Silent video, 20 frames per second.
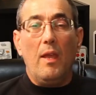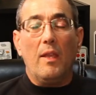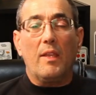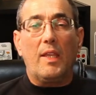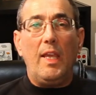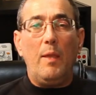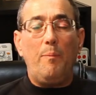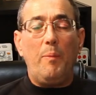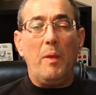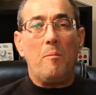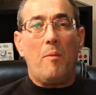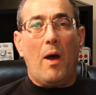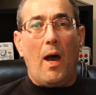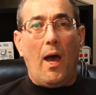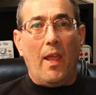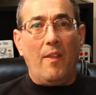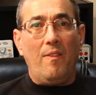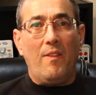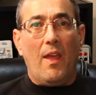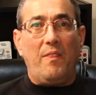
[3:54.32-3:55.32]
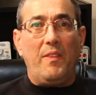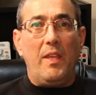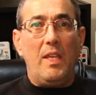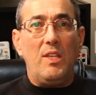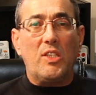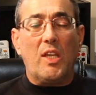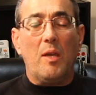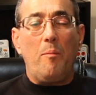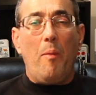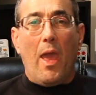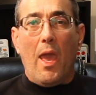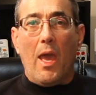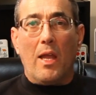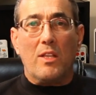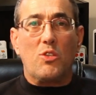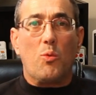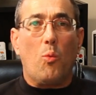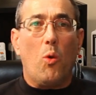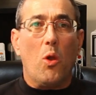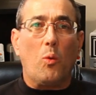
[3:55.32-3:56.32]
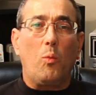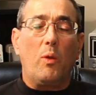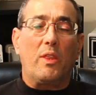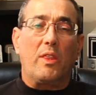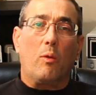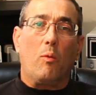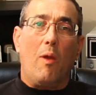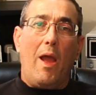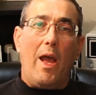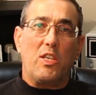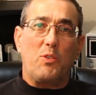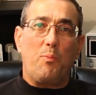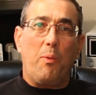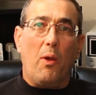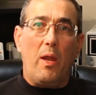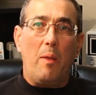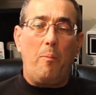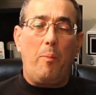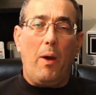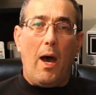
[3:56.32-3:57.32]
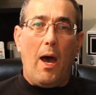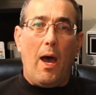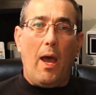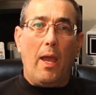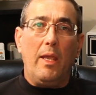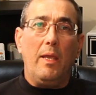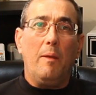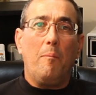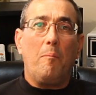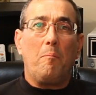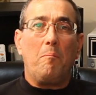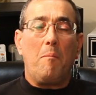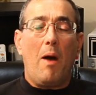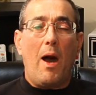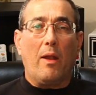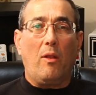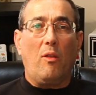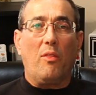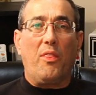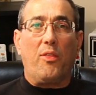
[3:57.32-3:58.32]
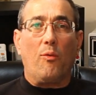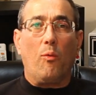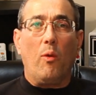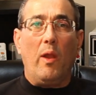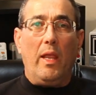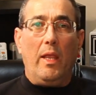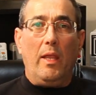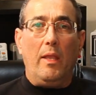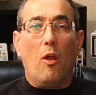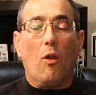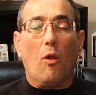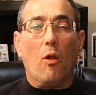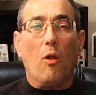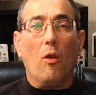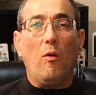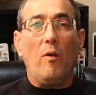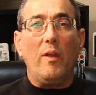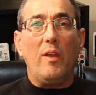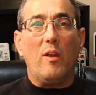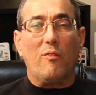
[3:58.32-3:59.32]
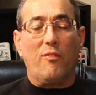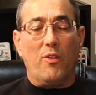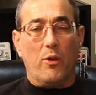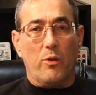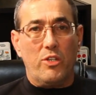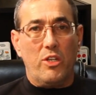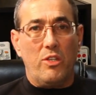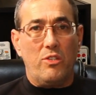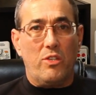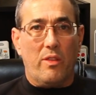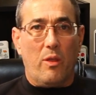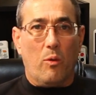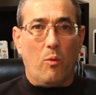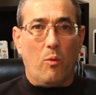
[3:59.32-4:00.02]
Keep in mind that these commands work with the Raspberry Pi Model 3. Earlier versions of the